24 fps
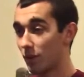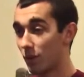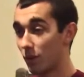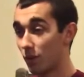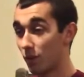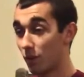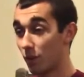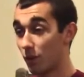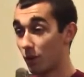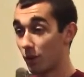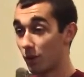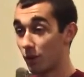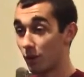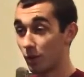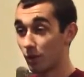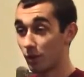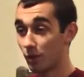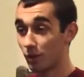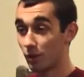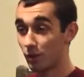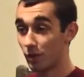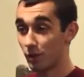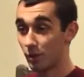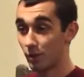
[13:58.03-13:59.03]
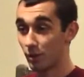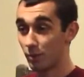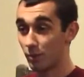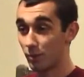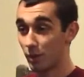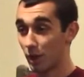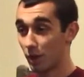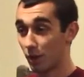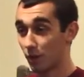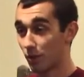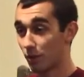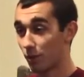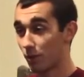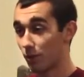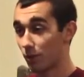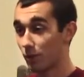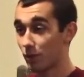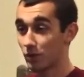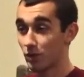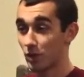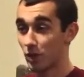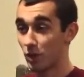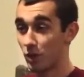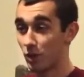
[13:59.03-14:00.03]
Avoid going to medical,
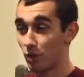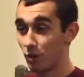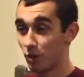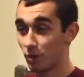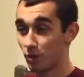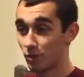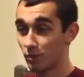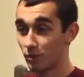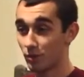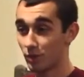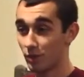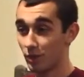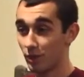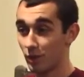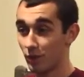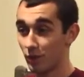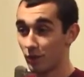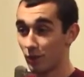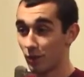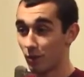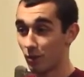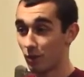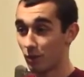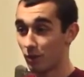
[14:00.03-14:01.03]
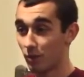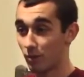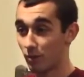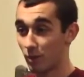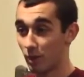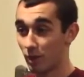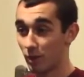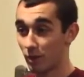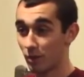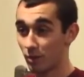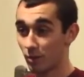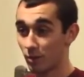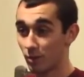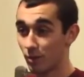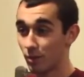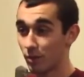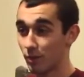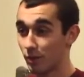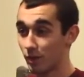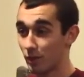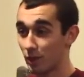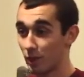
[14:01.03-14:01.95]
because I knew that if I went to medical, then